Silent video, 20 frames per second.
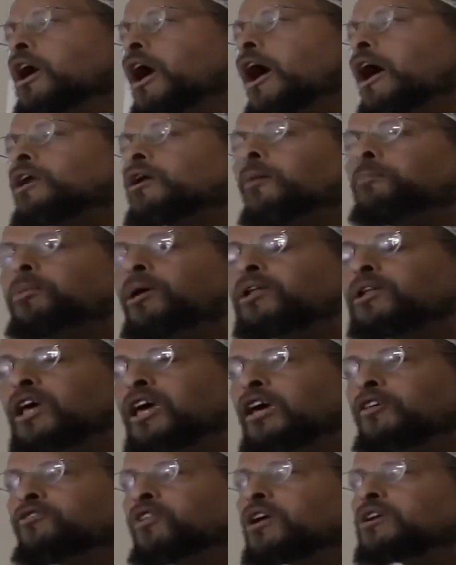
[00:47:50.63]
And a
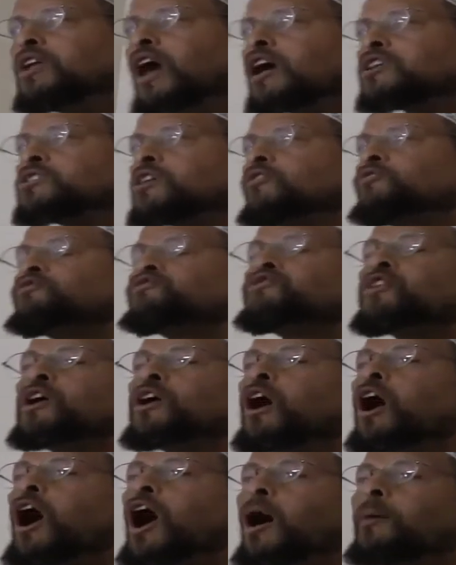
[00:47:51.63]
believer doesn't
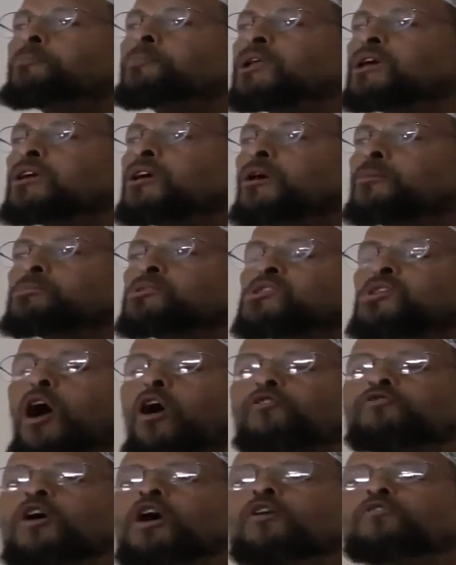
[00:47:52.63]
fear humbling
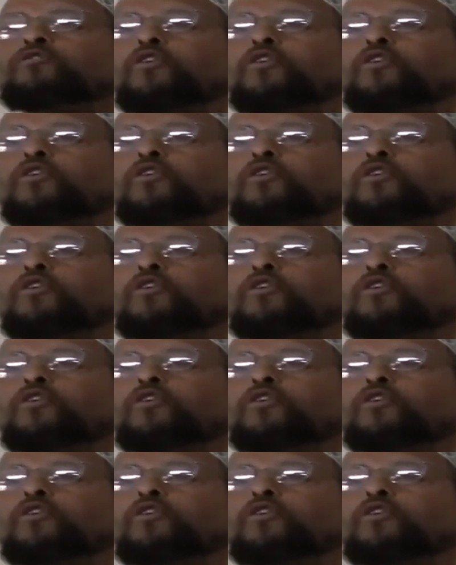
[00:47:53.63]
himself